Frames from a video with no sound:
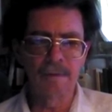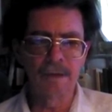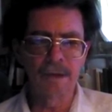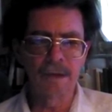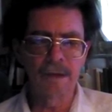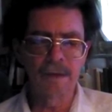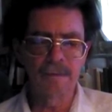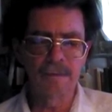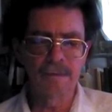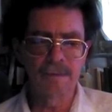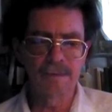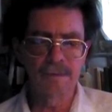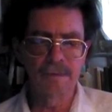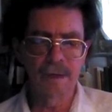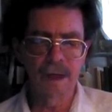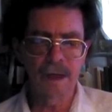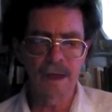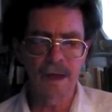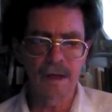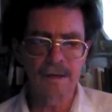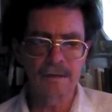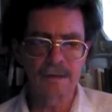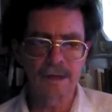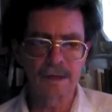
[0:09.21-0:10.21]
We need to
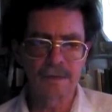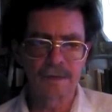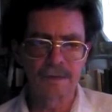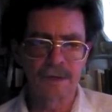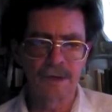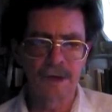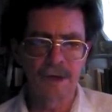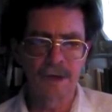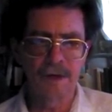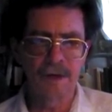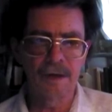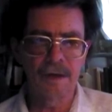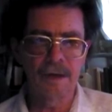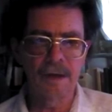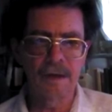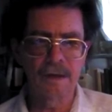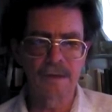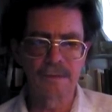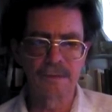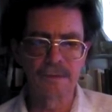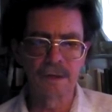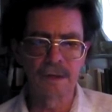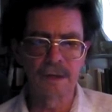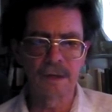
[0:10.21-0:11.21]
realize the authority that
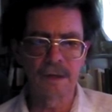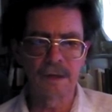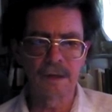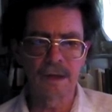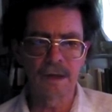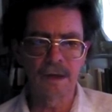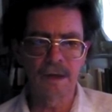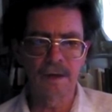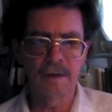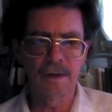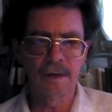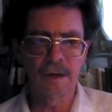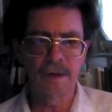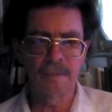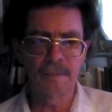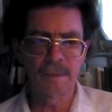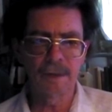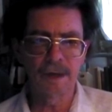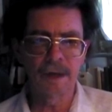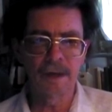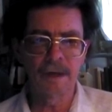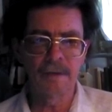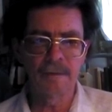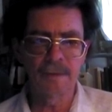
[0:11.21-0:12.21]
is really already
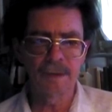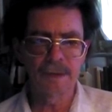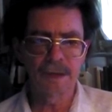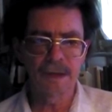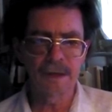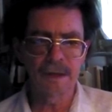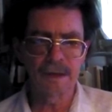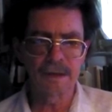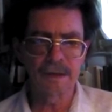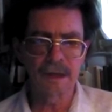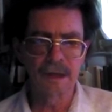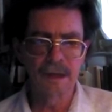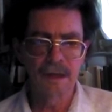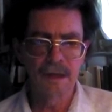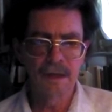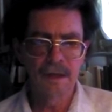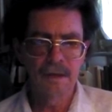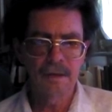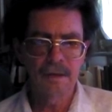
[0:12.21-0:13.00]
planted within us.